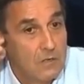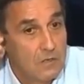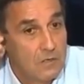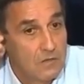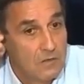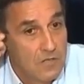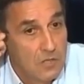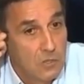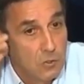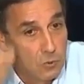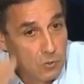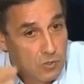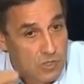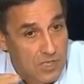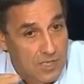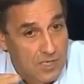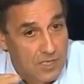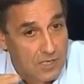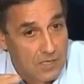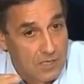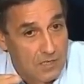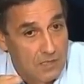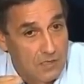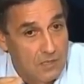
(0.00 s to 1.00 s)
the
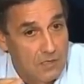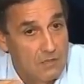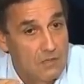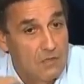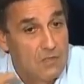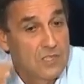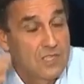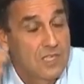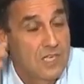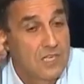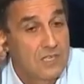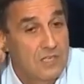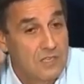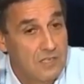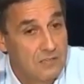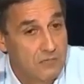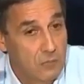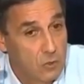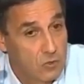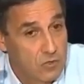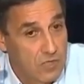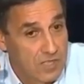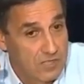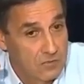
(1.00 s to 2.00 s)
UK,
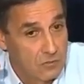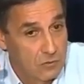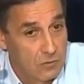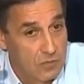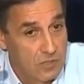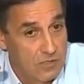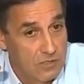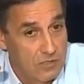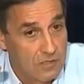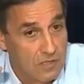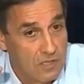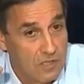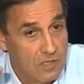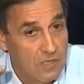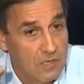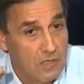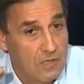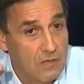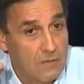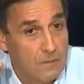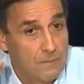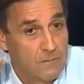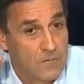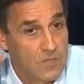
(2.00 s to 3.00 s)
Scandinavian
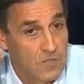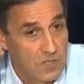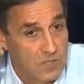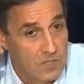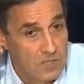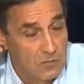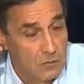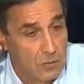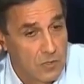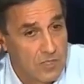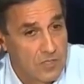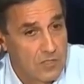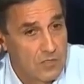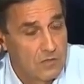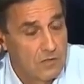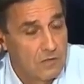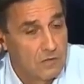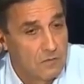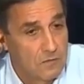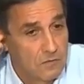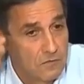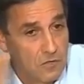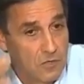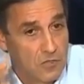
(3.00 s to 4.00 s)
countries,
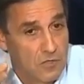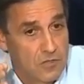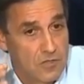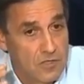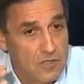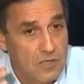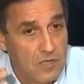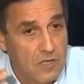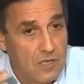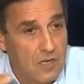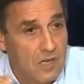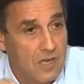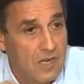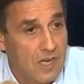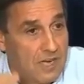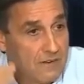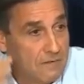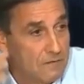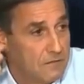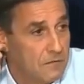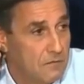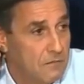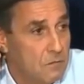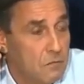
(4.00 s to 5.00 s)
France,
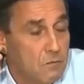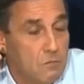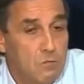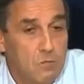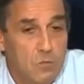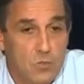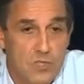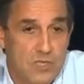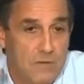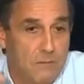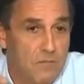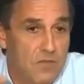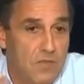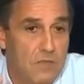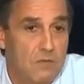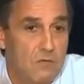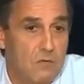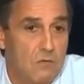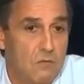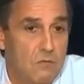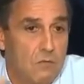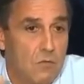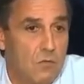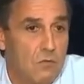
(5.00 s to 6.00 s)
have something
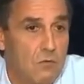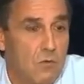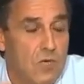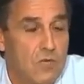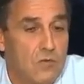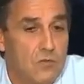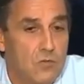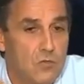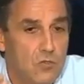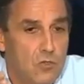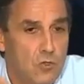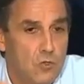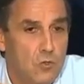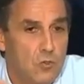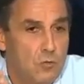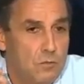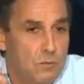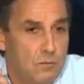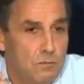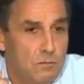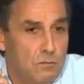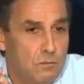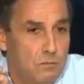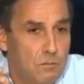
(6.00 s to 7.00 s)
around 2.0,
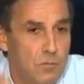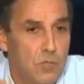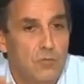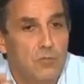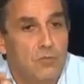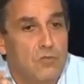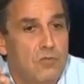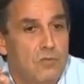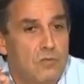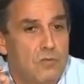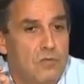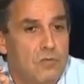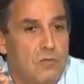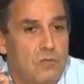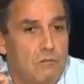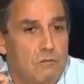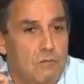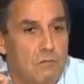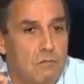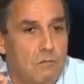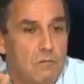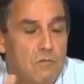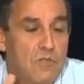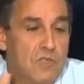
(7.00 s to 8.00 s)

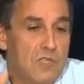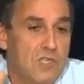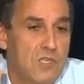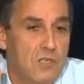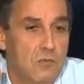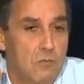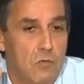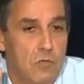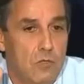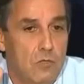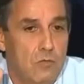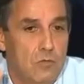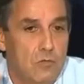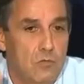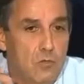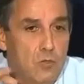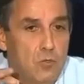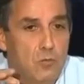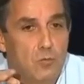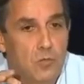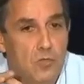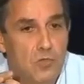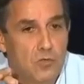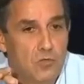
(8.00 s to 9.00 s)

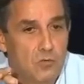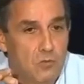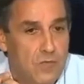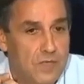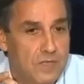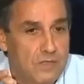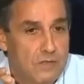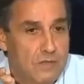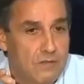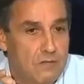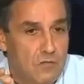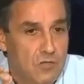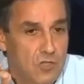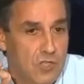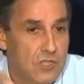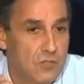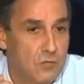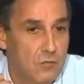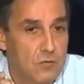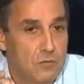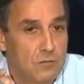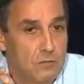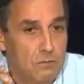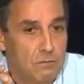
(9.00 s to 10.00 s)
2.1
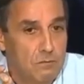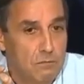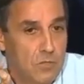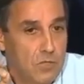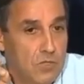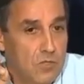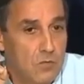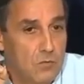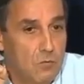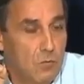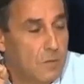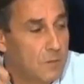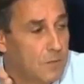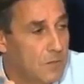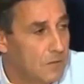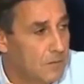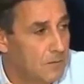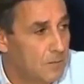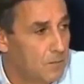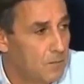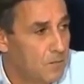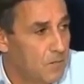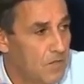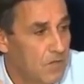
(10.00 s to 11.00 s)
children per woman,
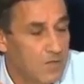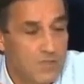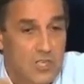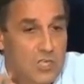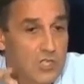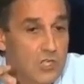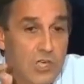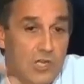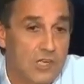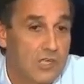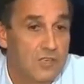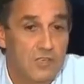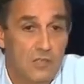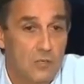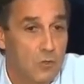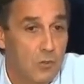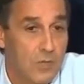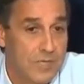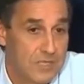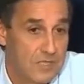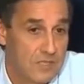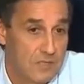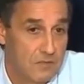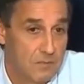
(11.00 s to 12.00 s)
just like the
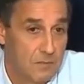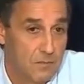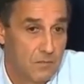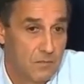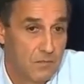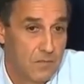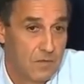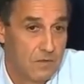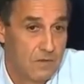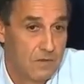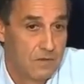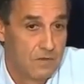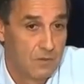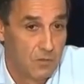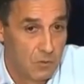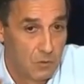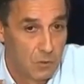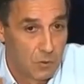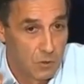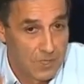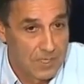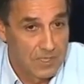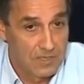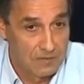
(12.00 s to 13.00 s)
US.
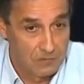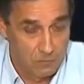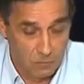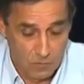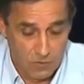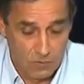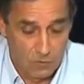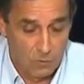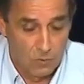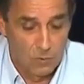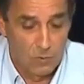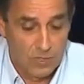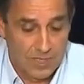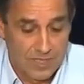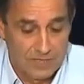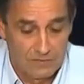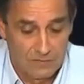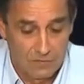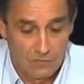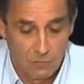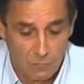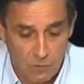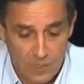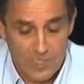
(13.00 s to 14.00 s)
Again, when you look at
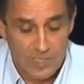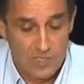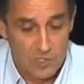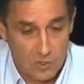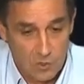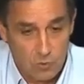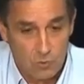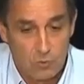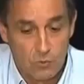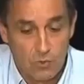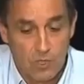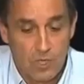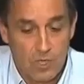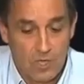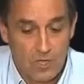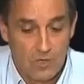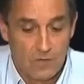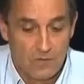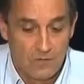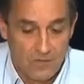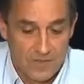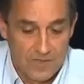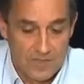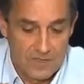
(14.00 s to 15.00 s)
rates,
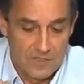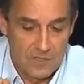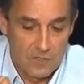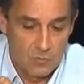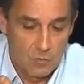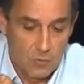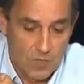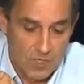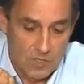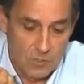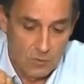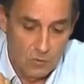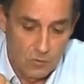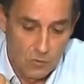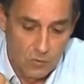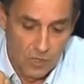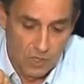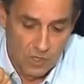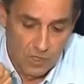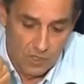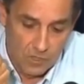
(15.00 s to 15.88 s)
this is where you